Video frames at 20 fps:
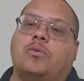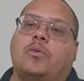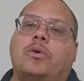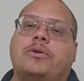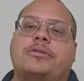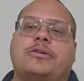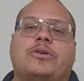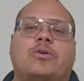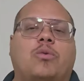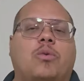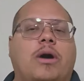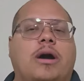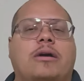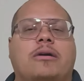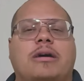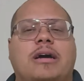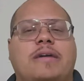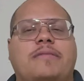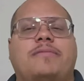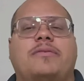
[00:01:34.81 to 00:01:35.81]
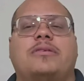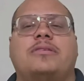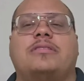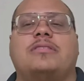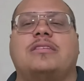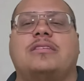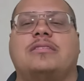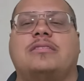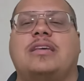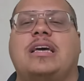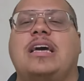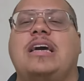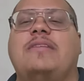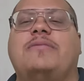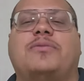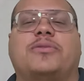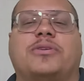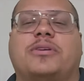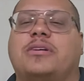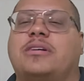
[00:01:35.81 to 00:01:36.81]
wondering why our efforts to
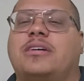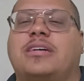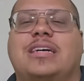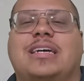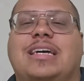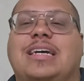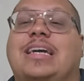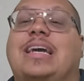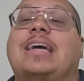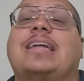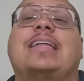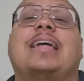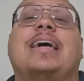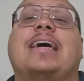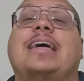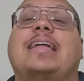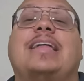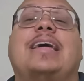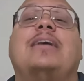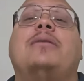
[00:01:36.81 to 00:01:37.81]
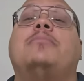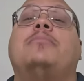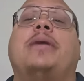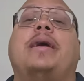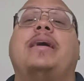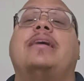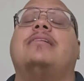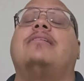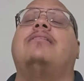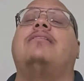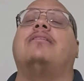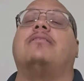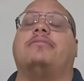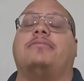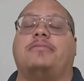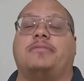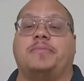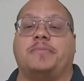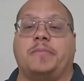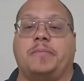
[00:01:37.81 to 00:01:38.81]
save or get ahead ain't paying off.